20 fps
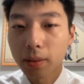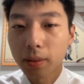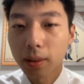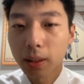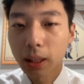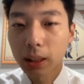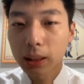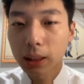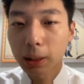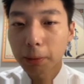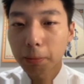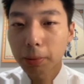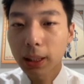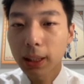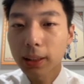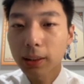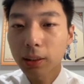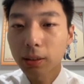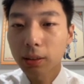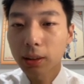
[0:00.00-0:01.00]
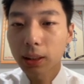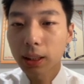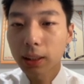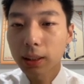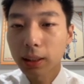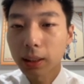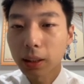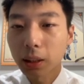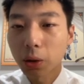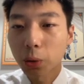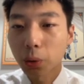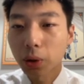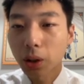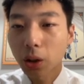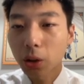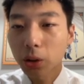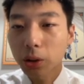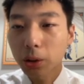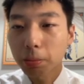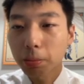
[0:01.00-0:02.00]
As the ablation study, we
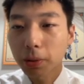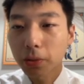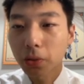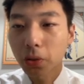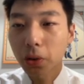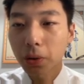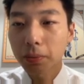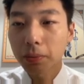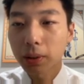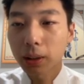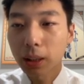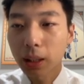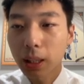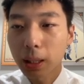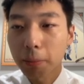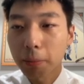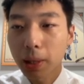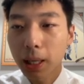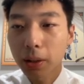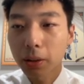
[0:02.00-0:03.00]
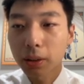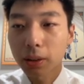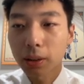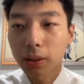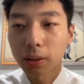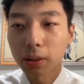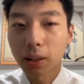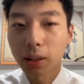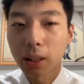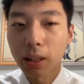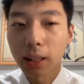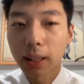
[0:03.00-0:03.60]
also perform the comparison